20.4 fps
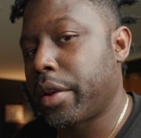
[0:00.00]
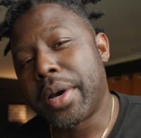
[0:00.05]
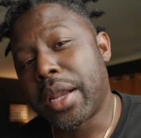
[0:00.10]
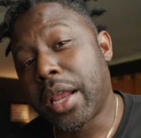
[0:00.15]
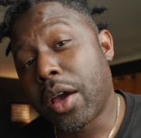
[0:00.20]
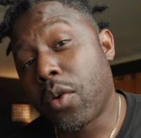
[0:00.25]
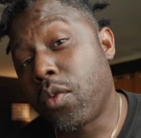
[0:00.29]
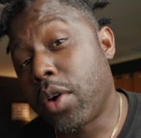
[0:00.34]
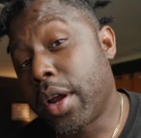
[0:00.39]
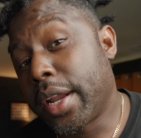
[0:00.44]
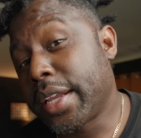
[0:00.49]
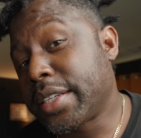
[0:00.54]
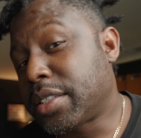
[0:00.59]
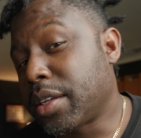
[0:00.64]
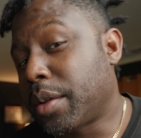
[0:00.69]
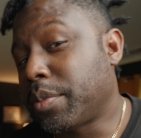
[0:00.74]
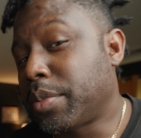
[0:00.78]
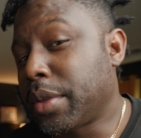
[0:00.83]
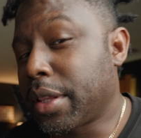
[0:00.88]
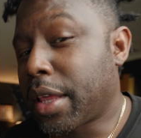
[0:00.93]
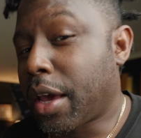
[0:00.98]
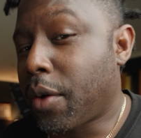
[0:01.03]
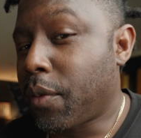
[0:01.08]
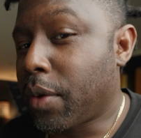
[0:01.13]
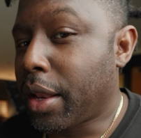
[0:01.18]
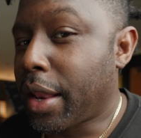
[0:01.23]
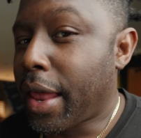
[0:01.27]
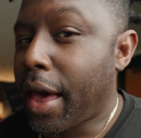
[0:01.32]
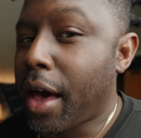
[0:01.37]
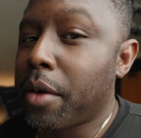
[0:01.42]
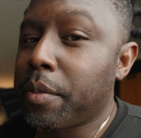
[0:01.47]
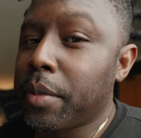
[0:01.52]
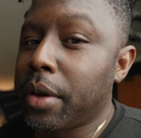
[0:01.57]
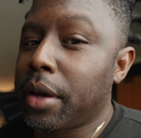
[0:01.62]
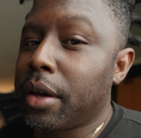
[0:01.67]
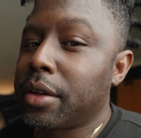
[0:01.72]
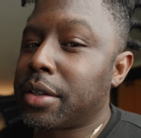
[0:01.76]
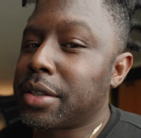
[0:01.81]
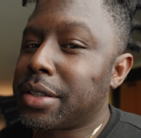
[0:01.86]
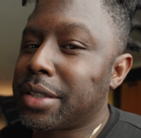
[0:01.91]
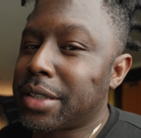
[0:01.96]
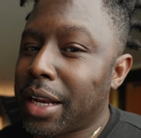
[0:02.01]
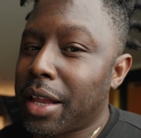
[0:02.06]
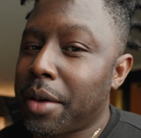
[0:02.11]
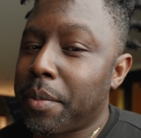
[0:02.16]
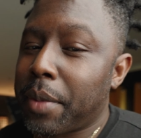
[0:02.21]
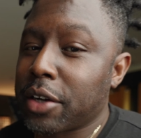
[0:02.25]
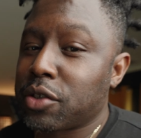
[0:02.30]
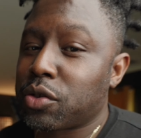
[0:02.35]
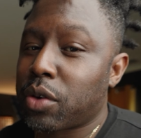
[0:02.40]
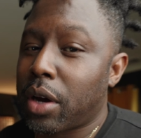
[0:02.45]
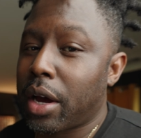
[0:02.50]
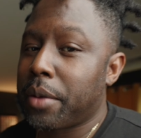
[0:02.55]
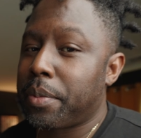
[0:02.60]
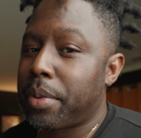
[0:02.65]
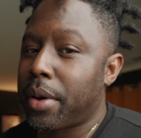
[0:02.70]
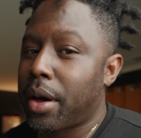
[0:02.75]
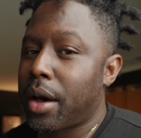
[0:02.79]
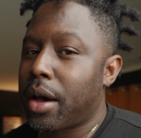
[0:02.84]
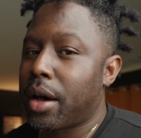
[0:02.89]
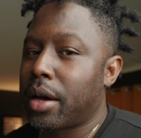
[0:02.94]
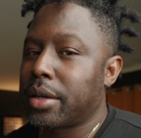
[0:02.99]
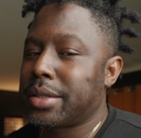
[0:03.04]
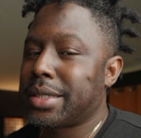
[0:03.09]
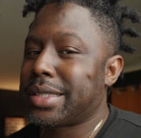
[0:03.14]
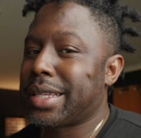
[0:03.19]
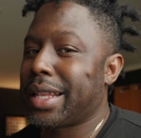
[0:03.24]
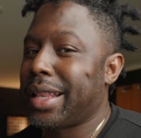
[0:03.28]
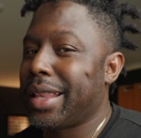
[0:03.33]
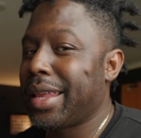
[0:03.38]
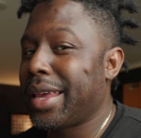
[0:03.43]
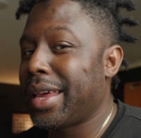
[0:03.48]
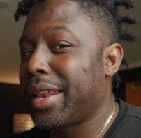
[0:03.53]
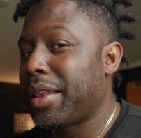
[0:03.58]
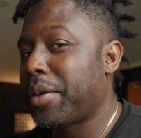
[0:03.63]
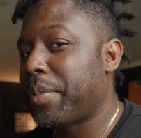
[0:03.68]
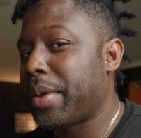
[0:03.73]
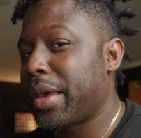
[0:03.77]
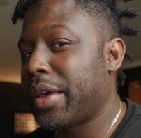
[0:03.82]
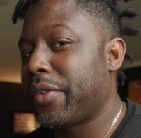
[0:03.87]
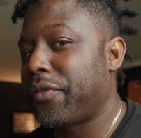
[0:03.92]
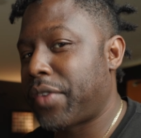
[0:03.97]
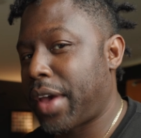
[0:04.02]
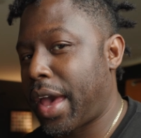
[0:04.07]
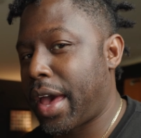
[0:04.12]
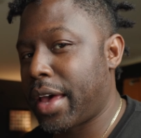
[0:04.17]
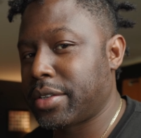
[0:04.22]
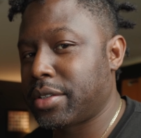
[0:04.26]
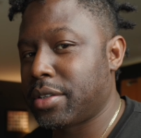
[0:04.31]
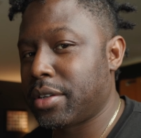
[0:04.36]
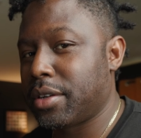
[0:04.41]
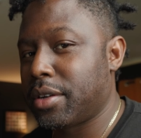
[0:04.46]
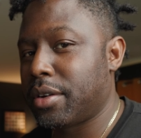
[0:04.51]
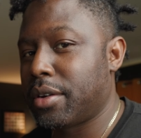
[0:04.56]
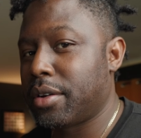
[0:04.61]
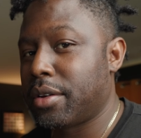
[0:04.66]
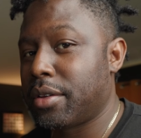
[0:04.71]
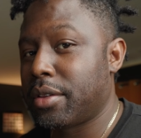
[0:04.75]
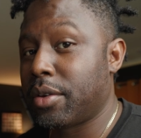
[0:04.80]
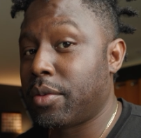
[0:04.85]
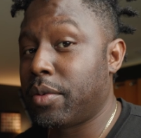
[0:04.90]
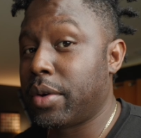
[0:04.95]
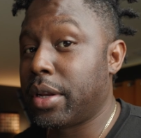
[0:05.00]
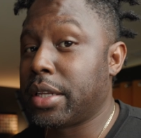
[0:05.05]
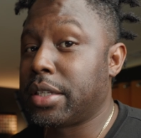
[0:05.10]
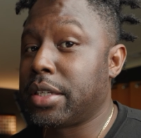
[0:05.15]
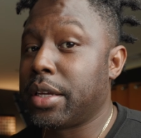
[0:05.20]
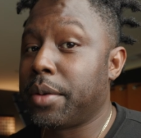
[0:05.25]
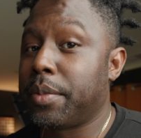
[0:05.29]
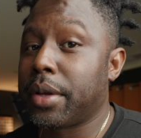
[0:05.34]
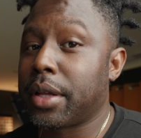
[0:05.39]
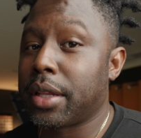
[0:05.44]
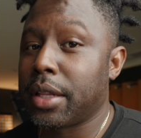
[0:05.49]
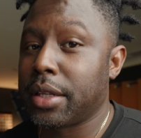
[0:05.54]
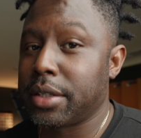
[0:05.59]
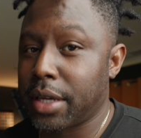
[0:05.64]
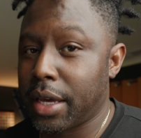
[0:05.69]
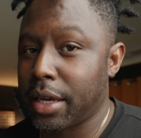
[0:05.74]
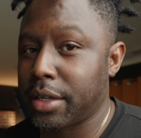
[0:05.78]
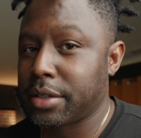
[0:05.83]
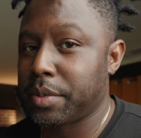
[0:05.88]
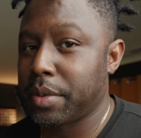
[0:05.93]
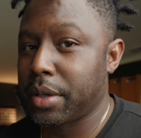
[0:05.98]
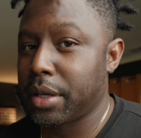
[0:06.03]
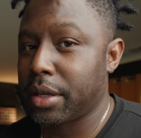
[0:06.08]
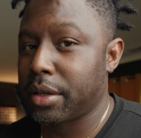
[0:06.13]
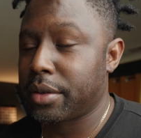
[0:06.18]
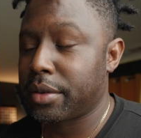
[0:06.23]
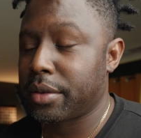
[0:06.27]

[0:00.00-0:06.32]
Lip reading: but I wanted something that would allow me to set up my tripod just a little bit faster than what it typically takes me,